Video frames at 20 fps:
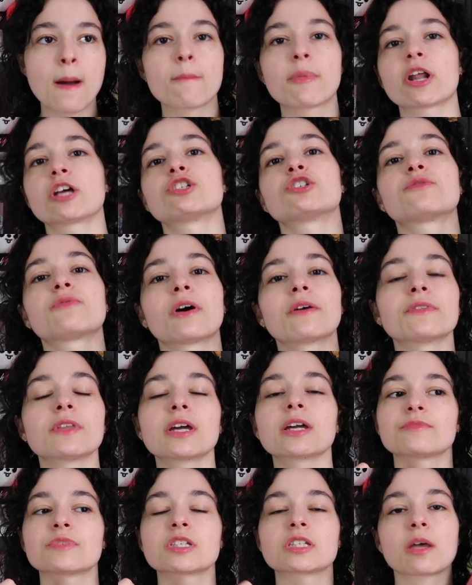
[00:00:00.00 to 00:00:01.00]
but i just found
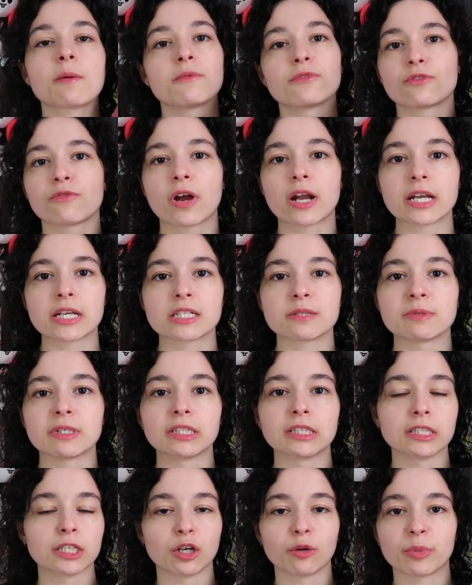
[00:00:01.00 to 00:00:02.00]
like some of the writing to be
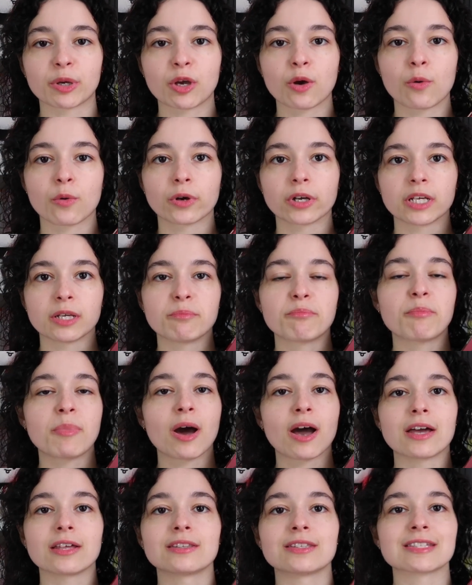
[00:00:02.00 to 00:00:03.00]
a little bit corny
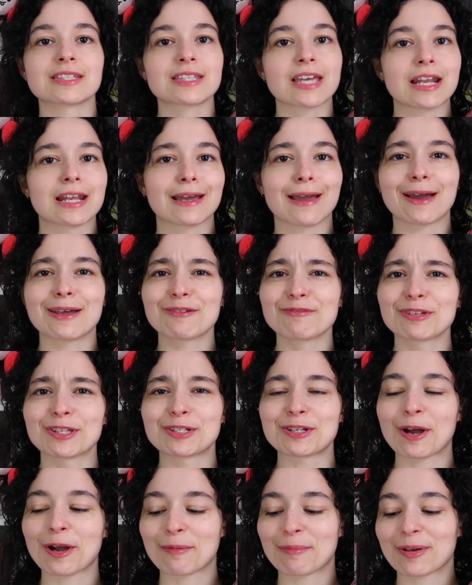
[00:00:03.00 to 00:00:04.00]
but the setting i didn't
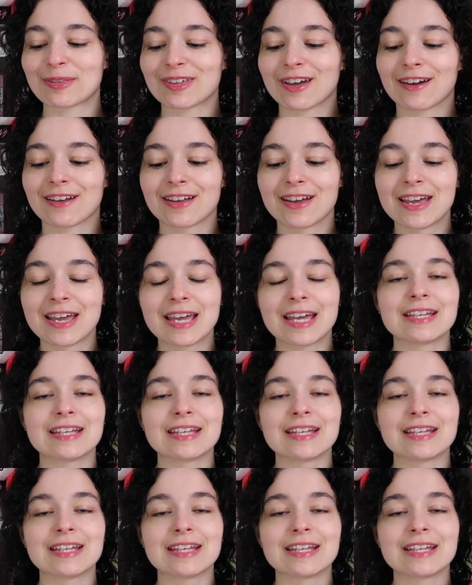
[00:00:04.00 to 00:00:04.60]
really talk about that